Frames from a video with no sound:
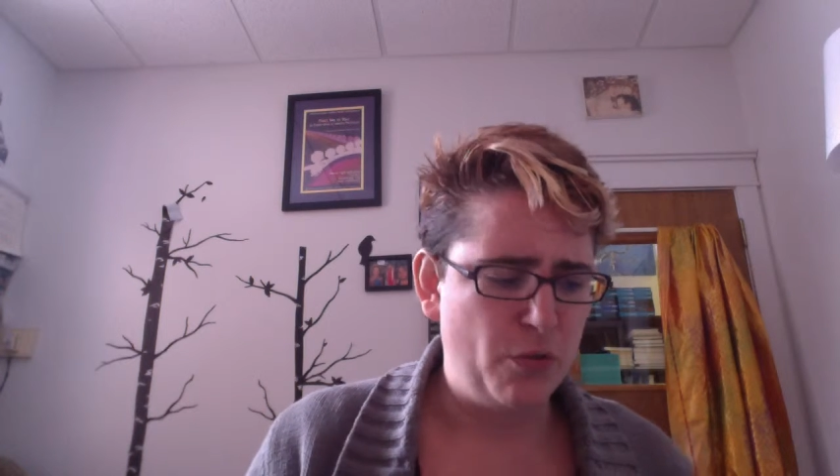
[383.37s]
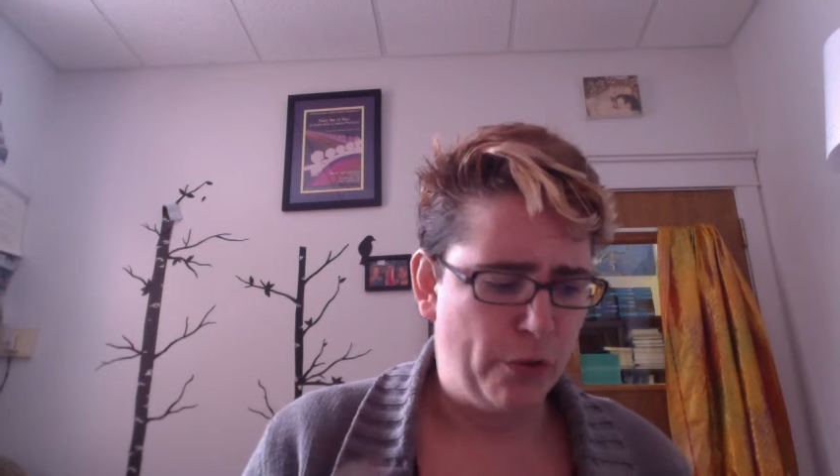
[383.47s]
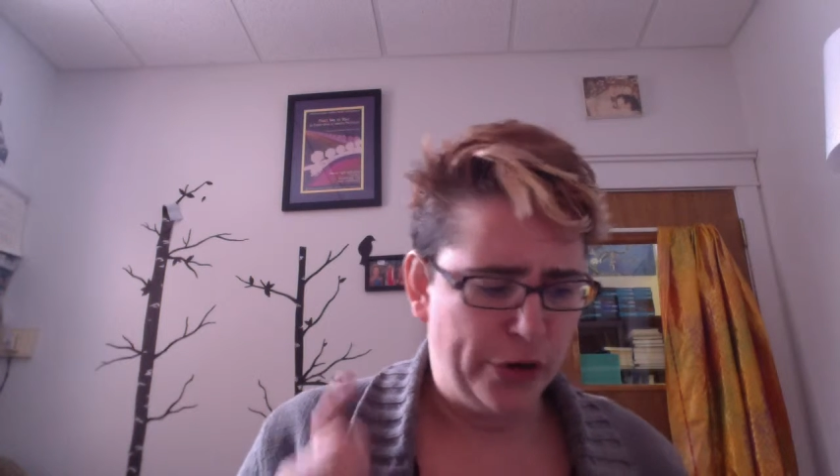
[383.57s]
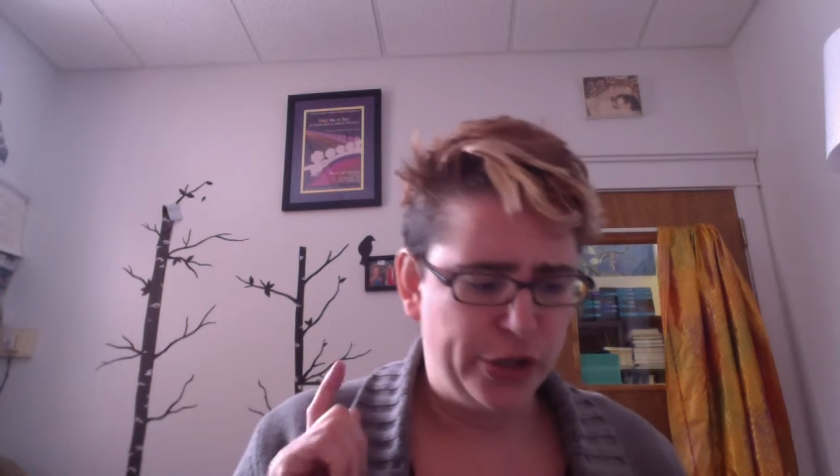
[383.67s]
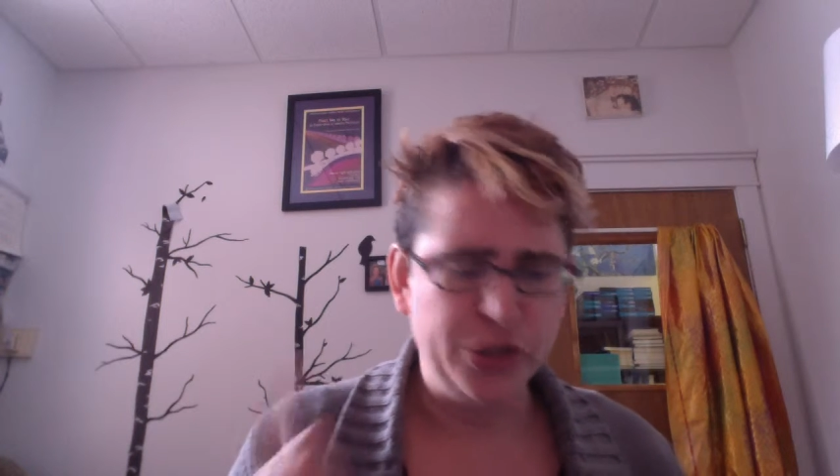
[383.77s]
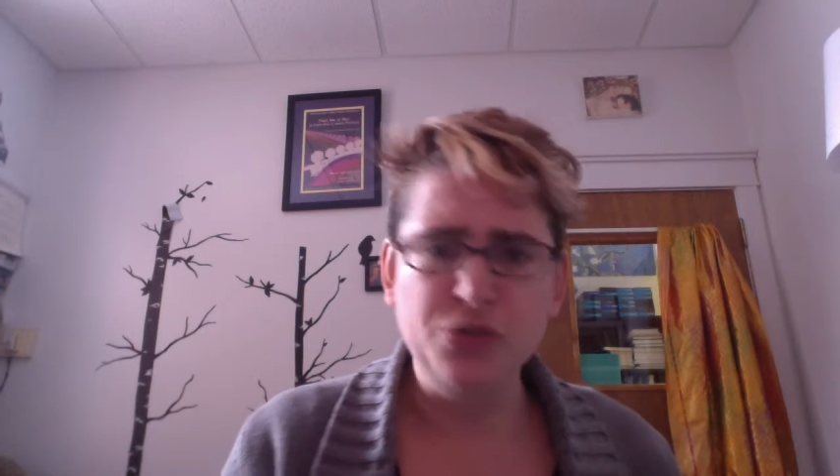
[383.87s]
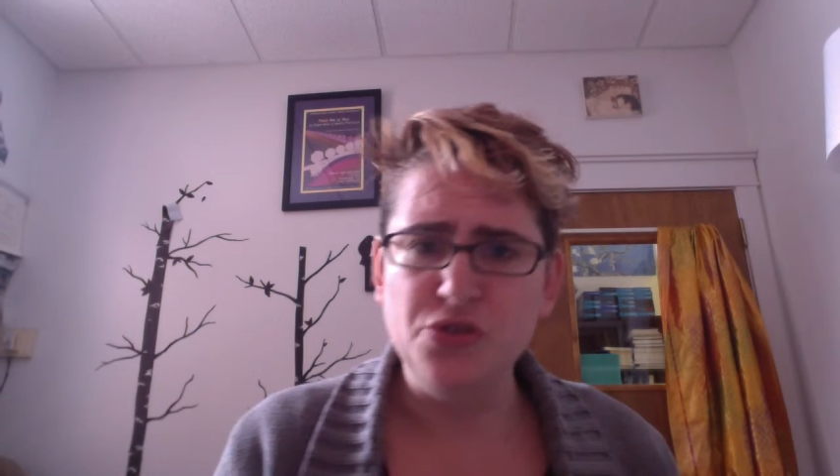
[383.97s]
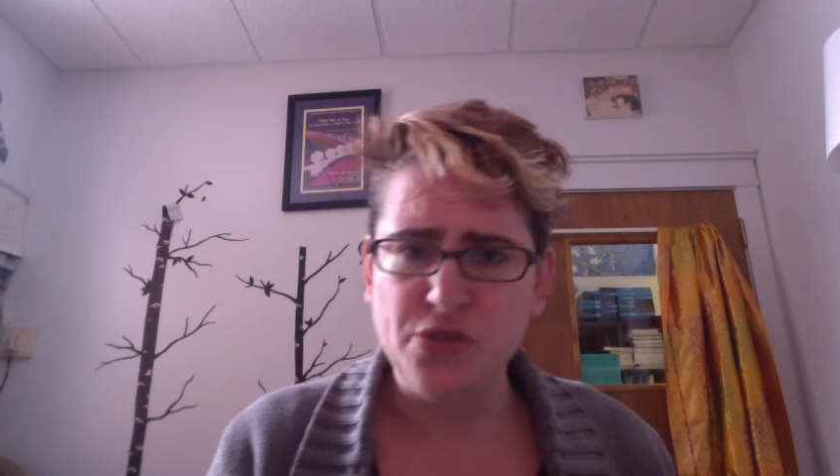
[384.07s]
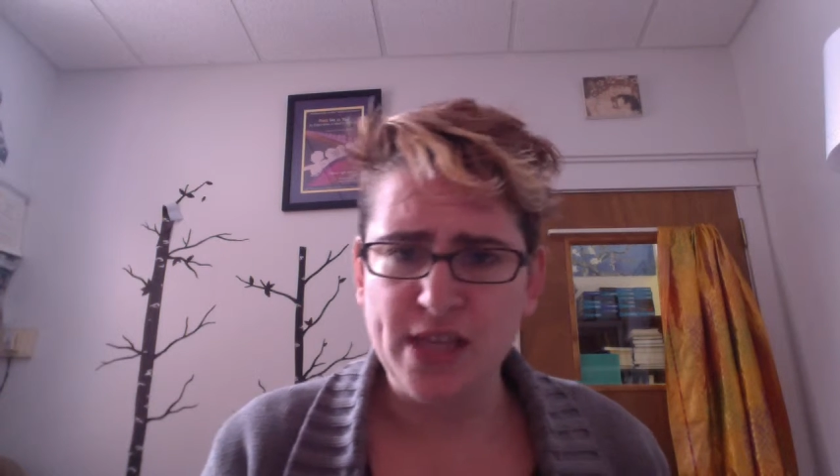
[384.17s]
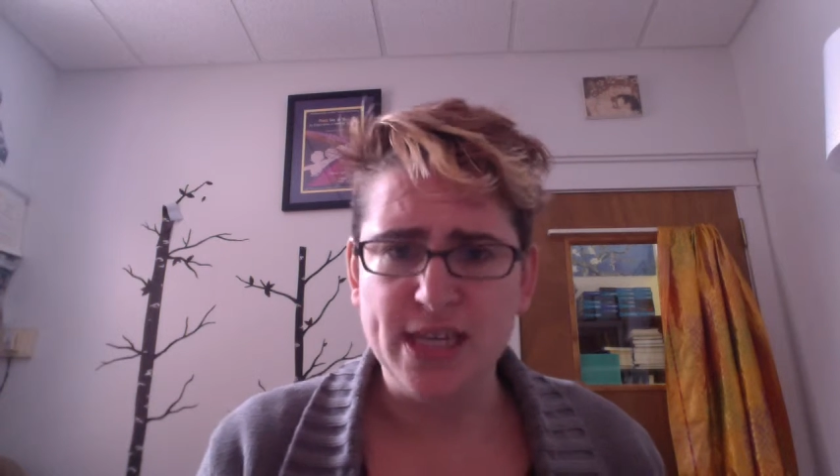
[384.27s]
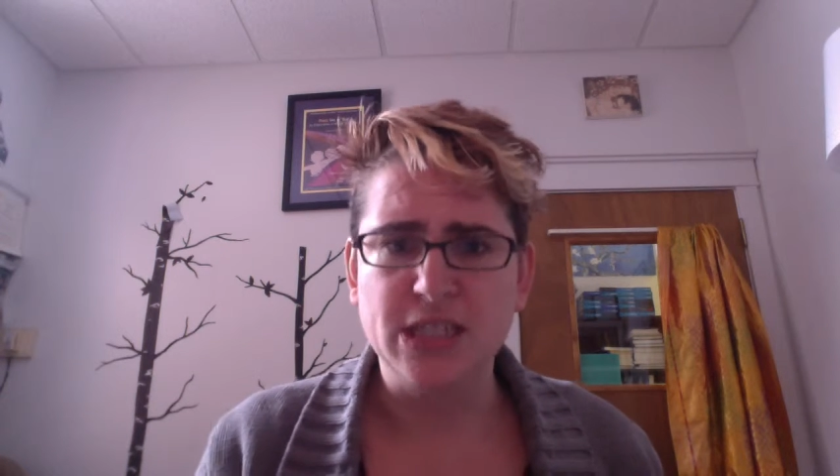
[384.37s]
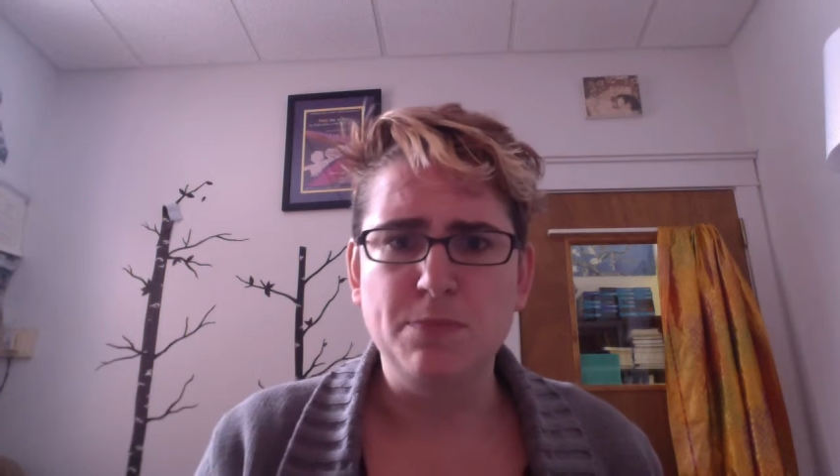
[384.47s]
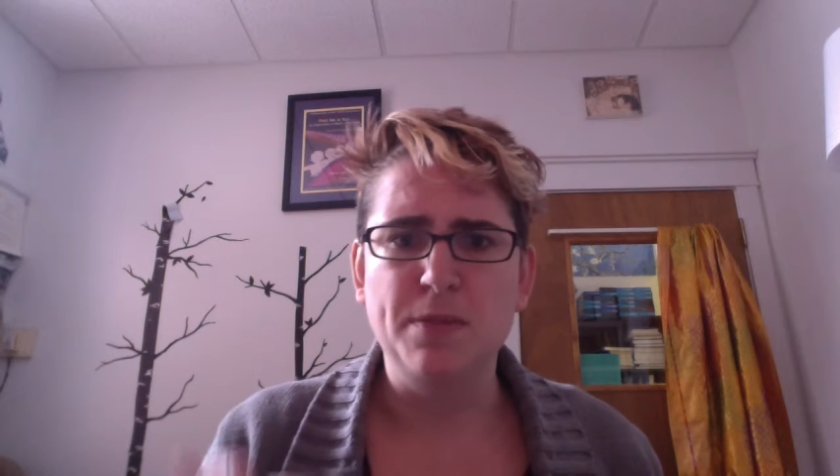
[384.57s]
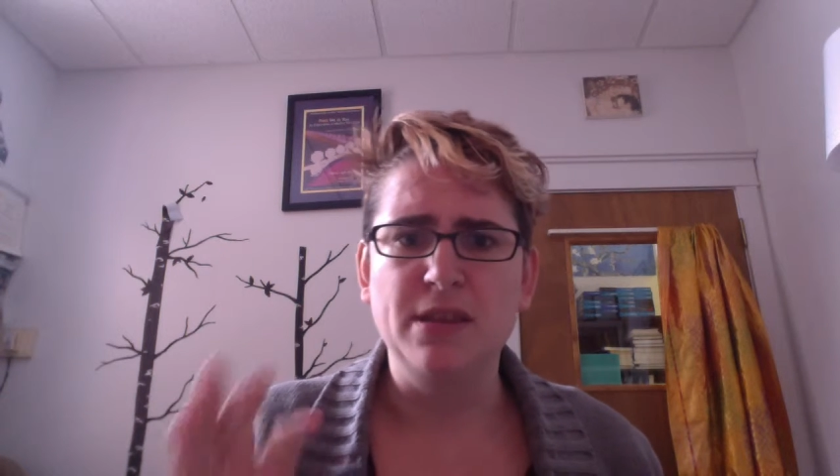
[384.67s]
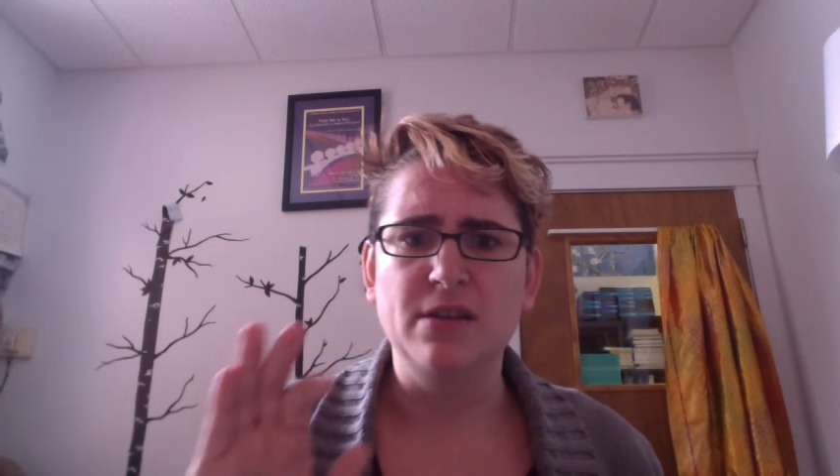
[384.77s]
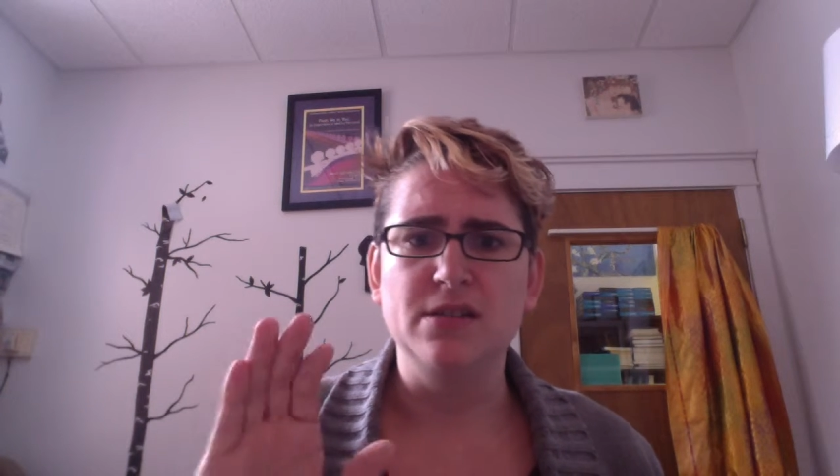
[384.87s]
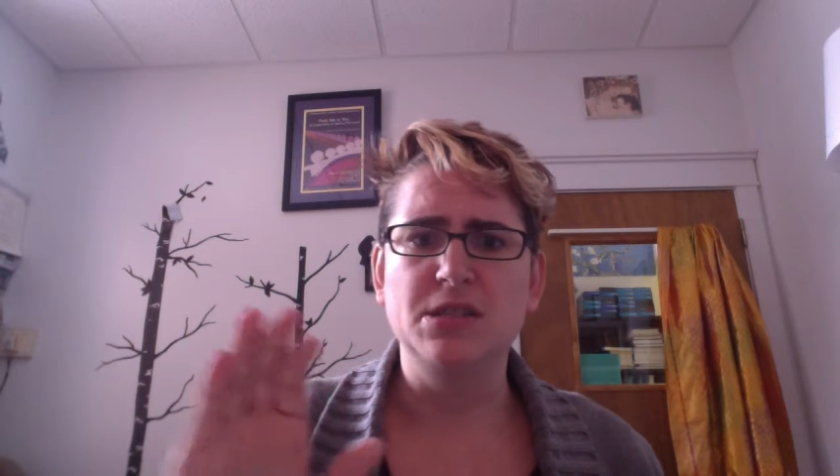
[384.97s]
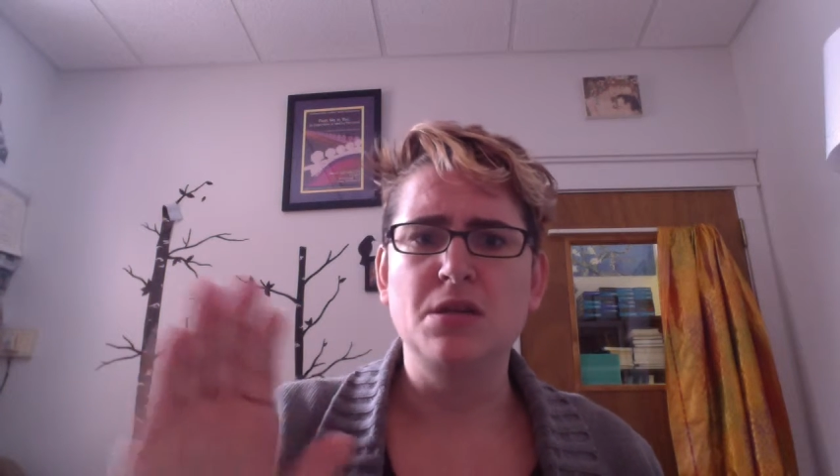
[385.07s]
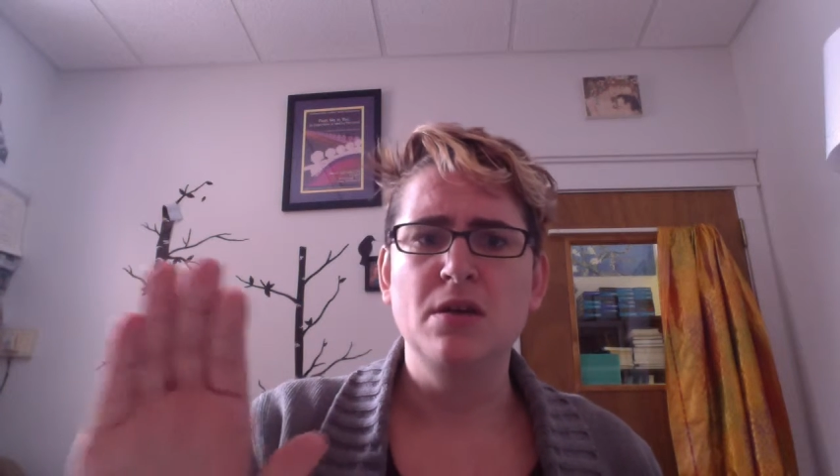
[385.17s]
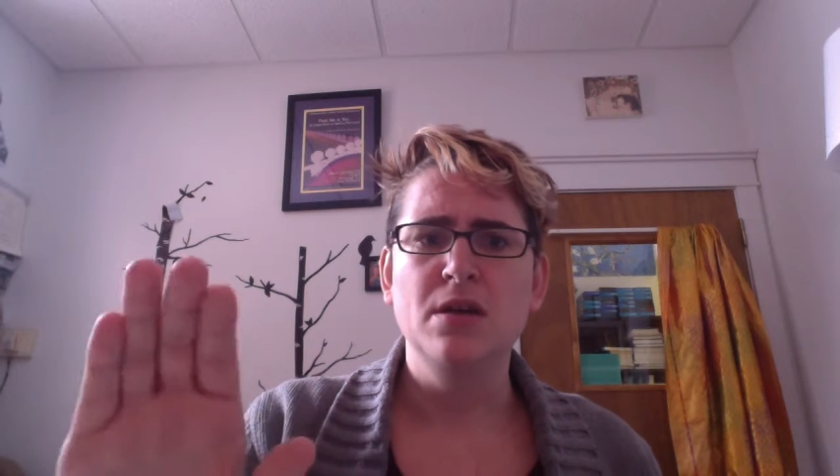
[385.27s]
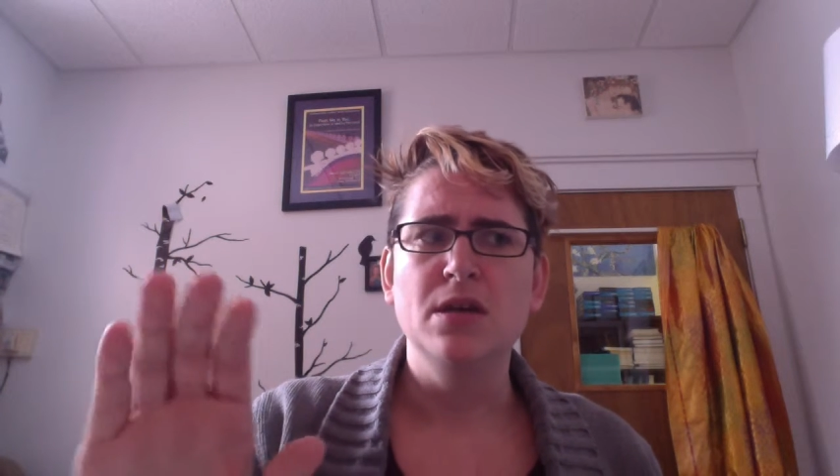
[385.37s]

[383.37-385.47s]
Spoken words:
or you do this, but there's